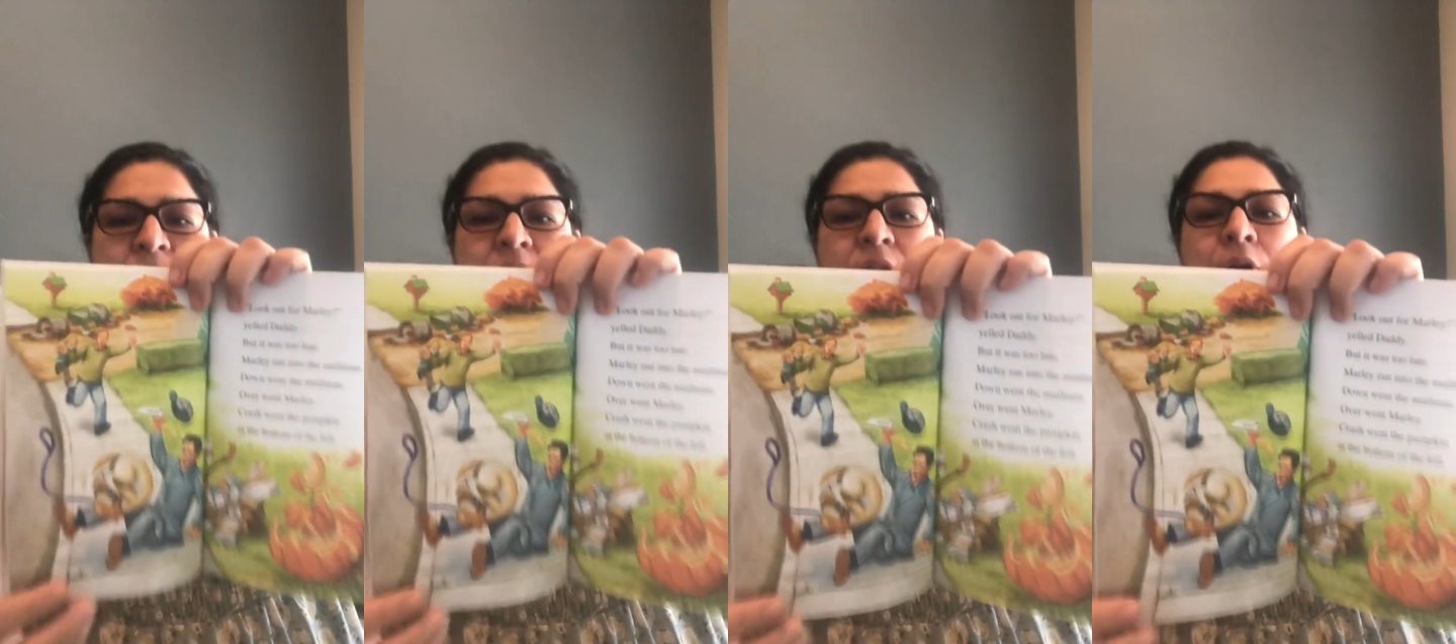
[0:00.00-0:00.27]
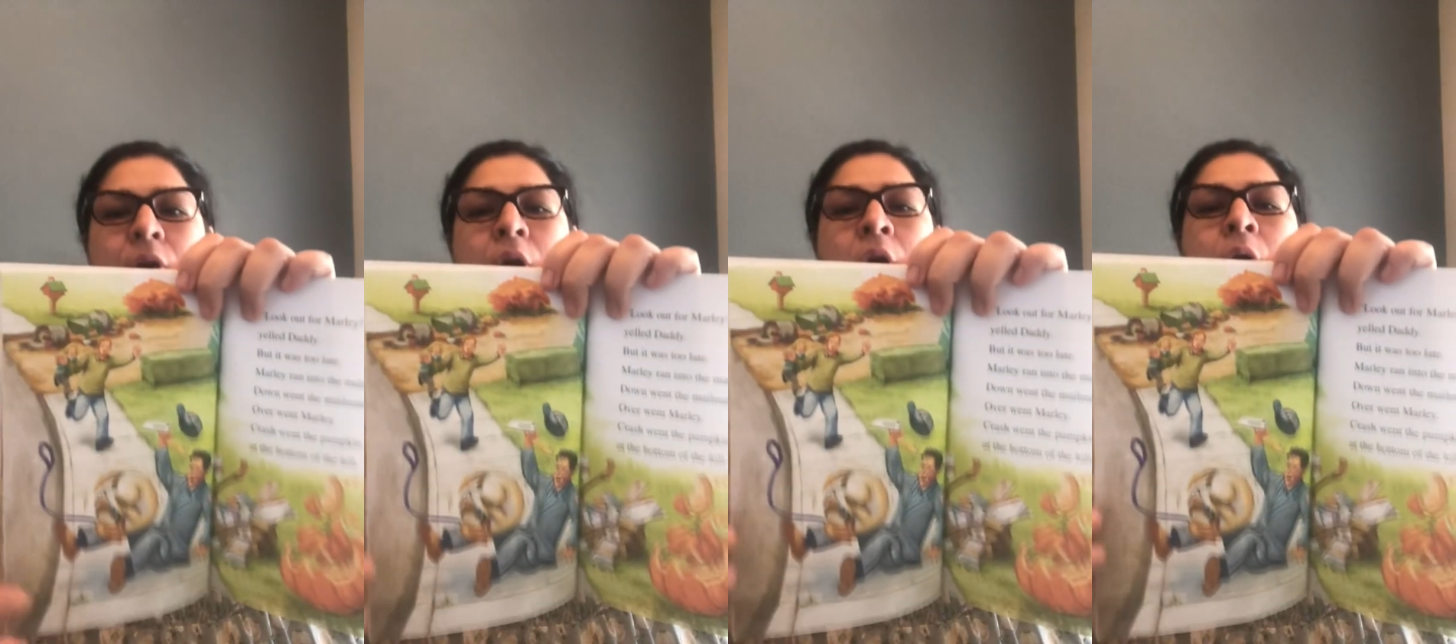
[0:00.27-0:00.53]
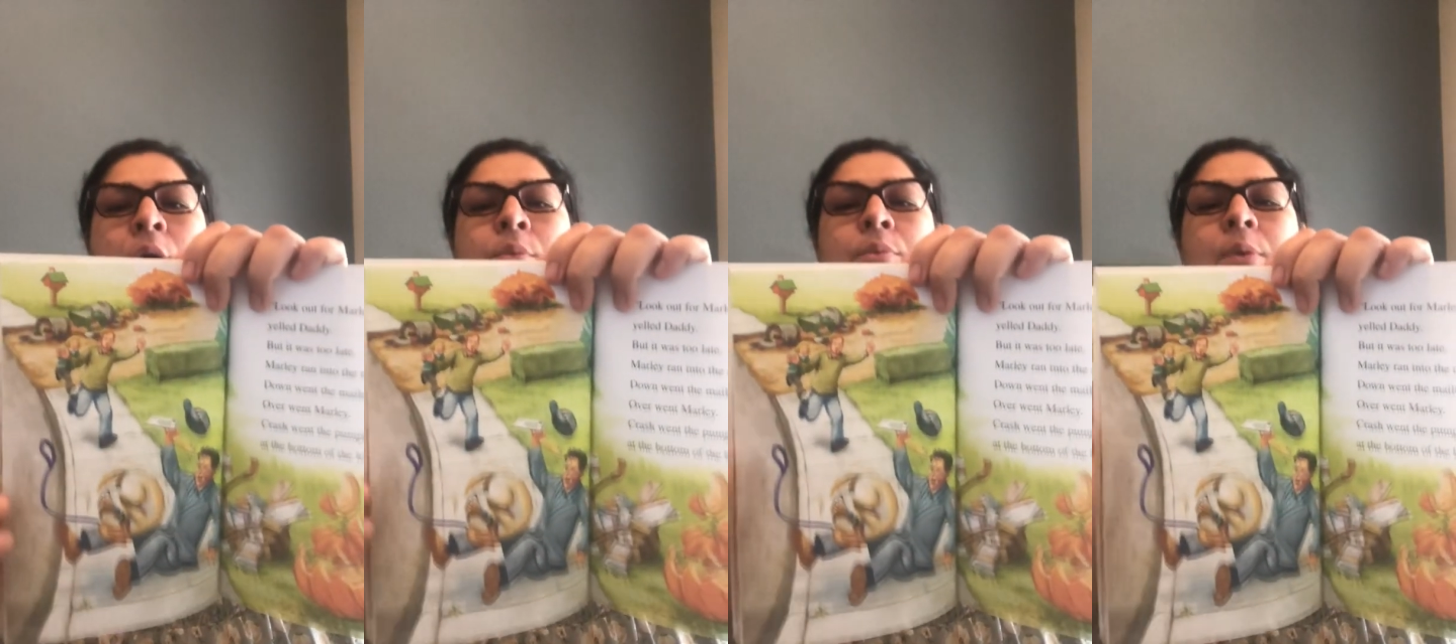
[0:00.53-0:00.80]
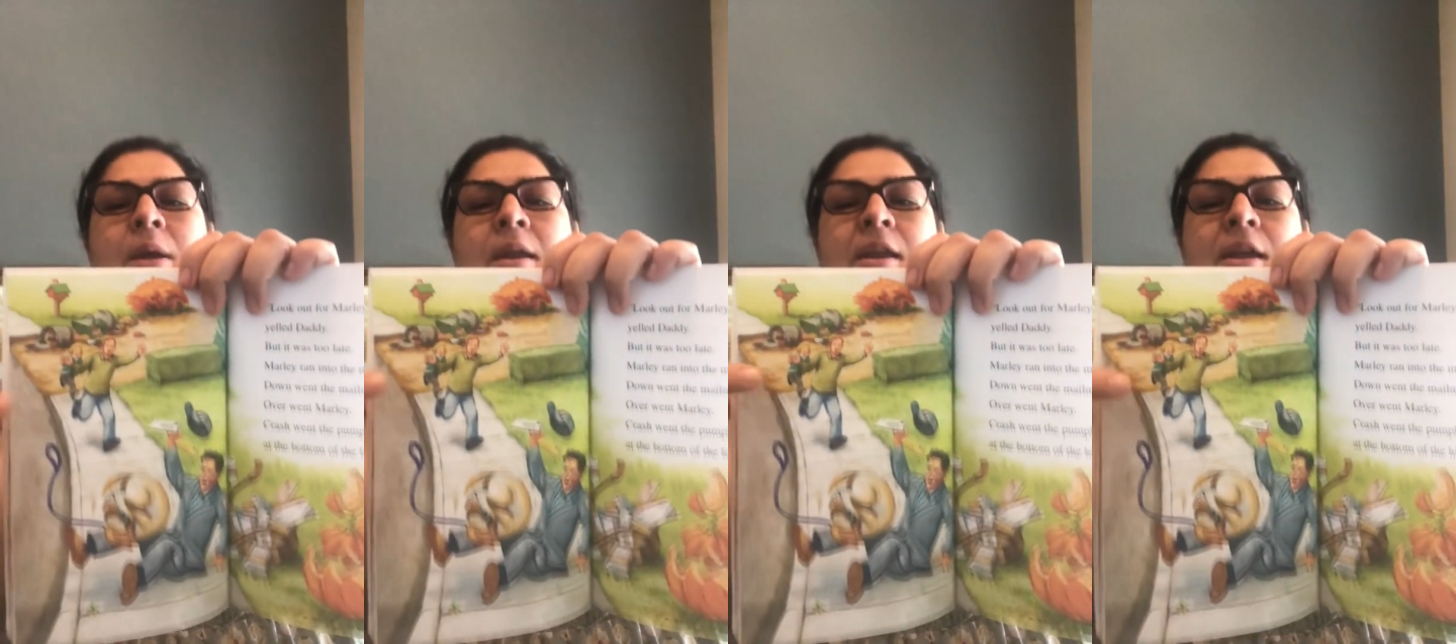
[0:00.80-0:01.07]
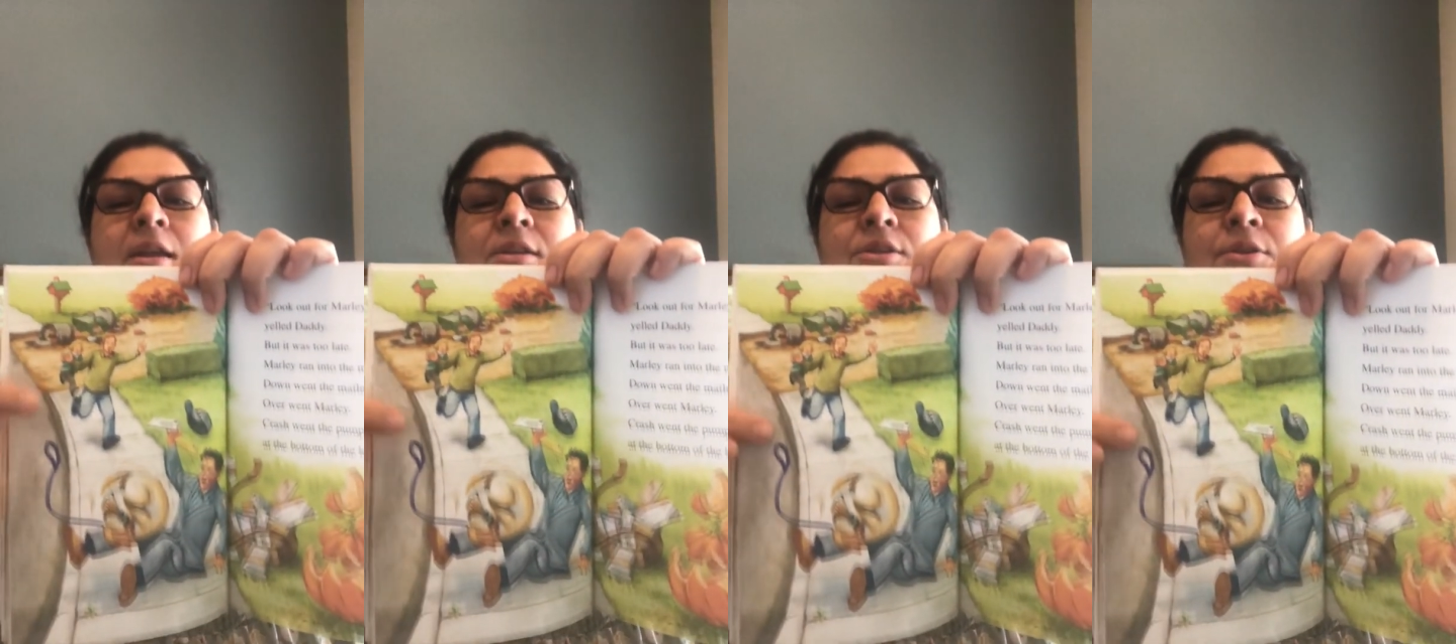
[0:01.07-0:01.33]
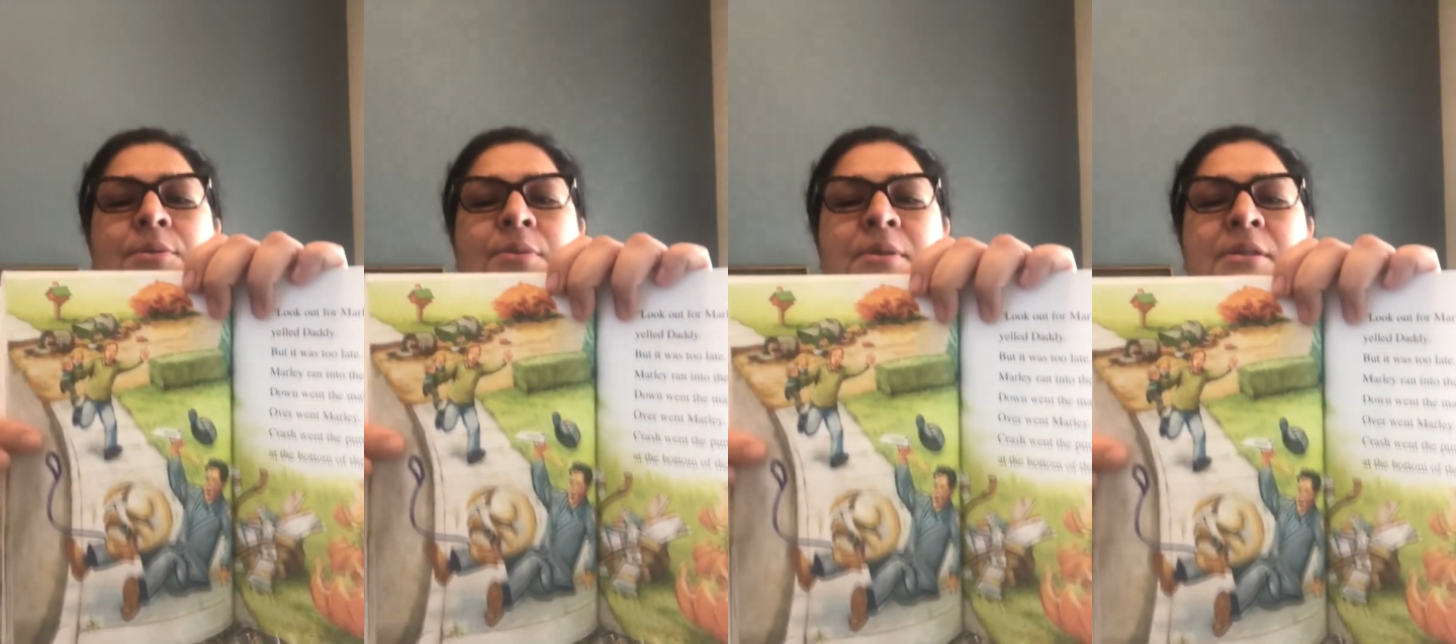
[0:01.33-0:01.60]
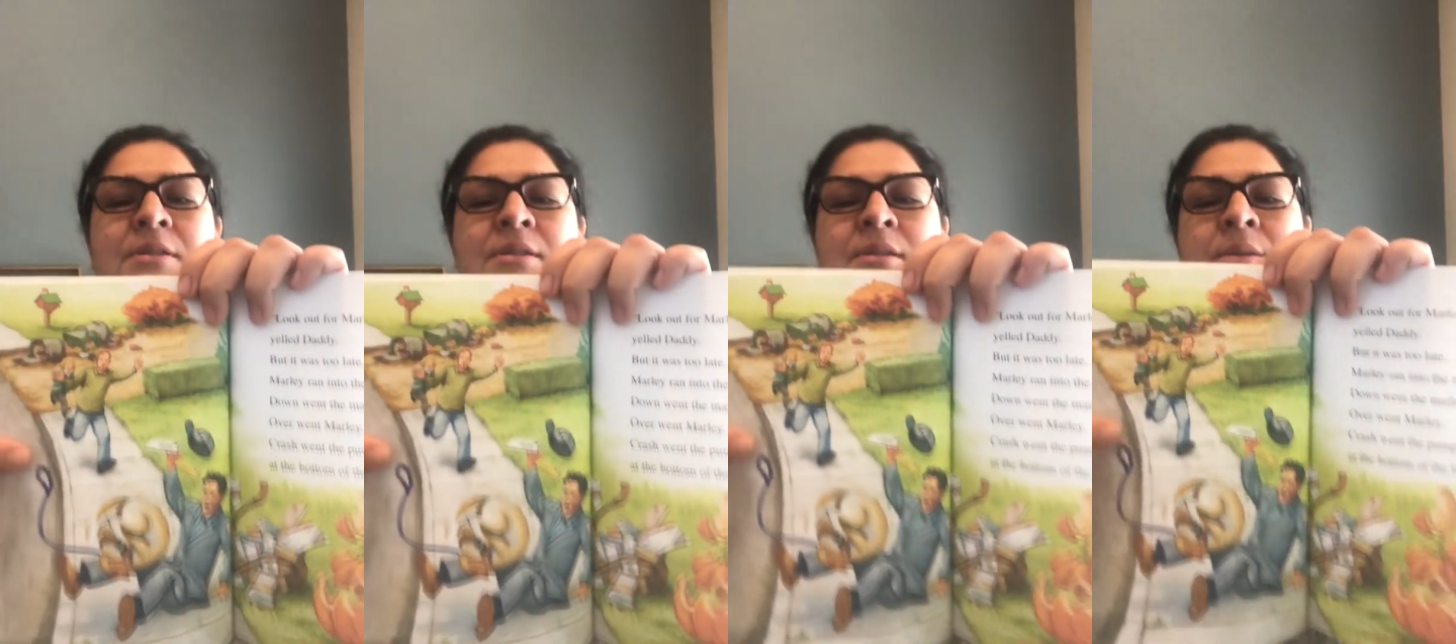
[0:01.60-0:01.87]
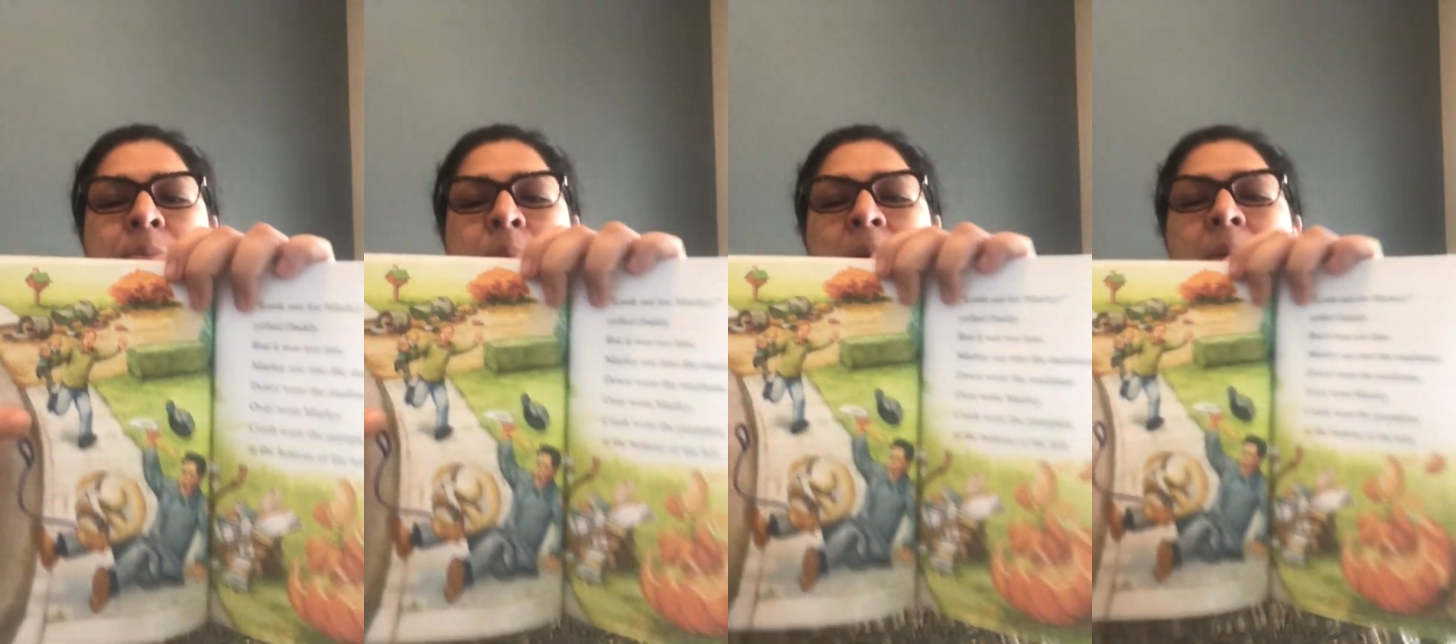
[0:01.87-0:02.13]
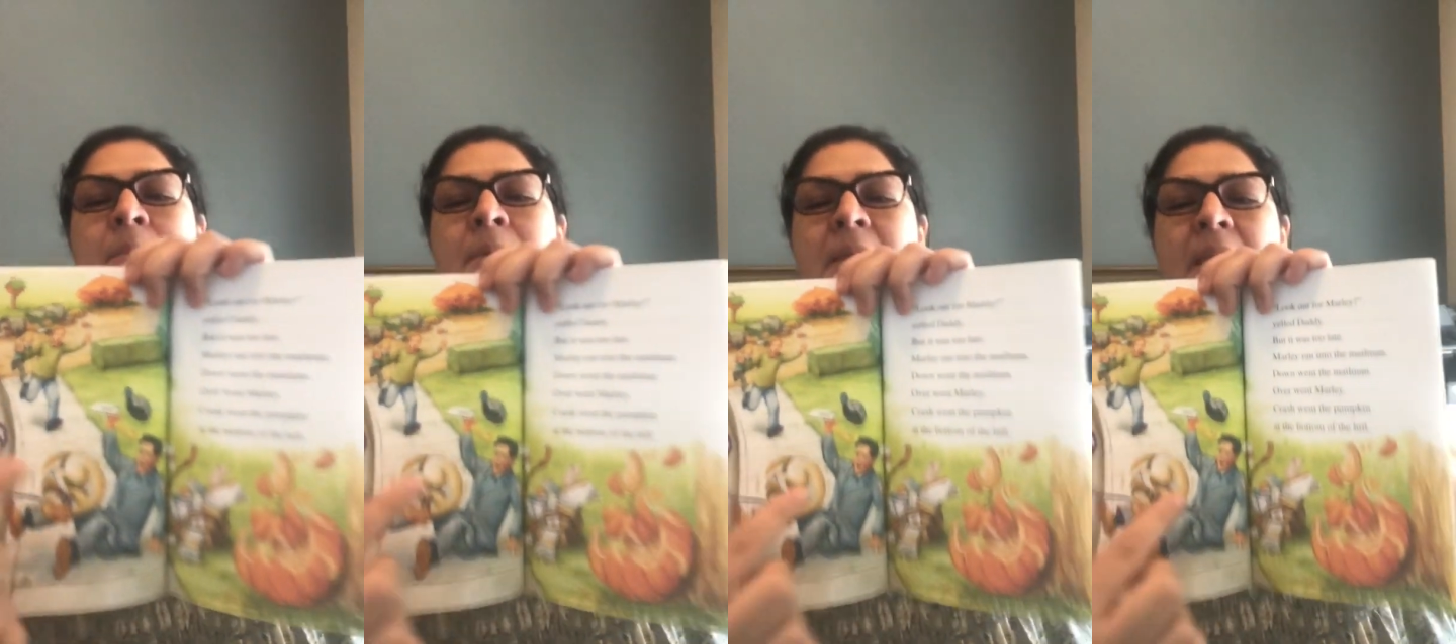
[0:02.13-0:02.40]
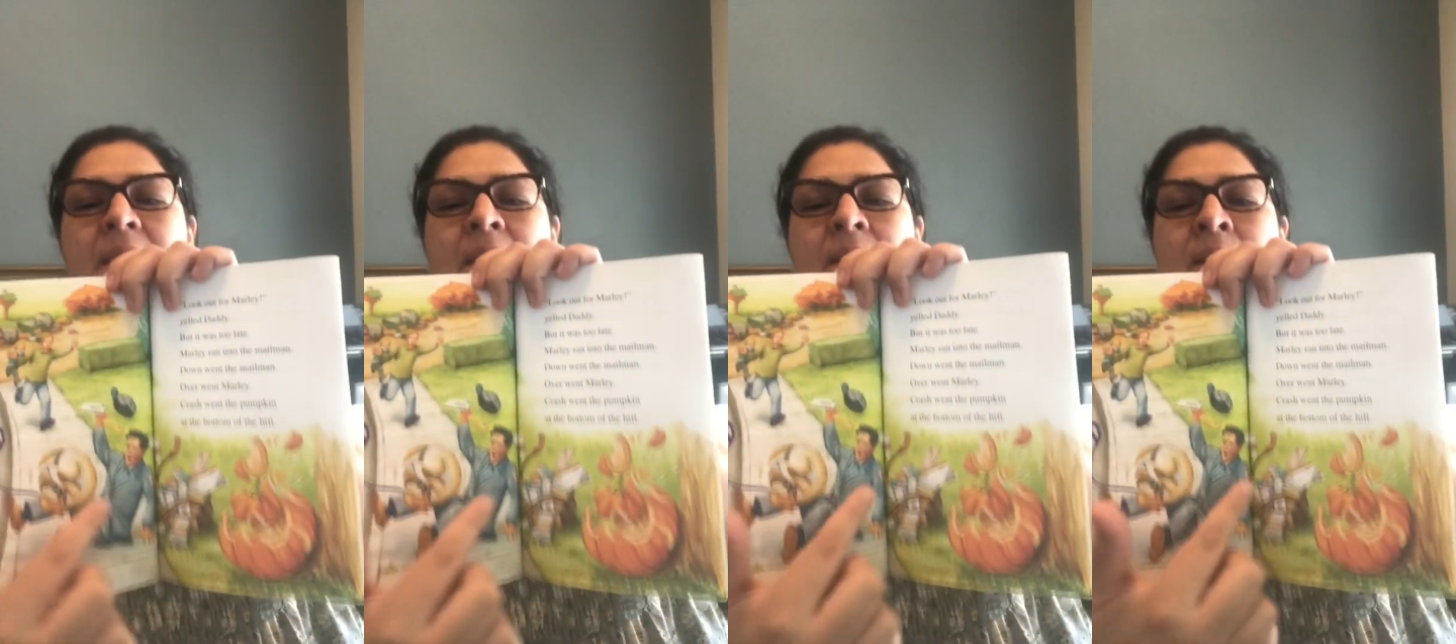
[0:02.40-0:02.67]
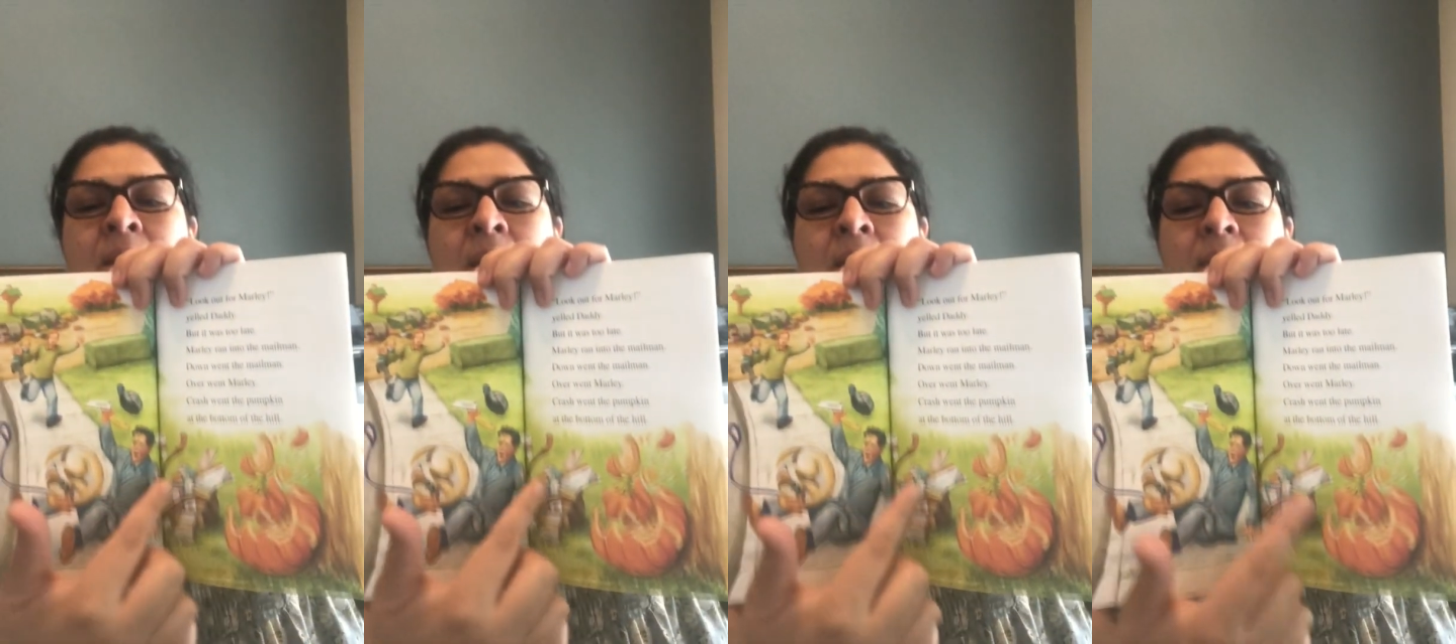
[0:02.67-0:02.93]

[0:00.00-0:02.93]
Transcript: They're all running towards the pumpkin.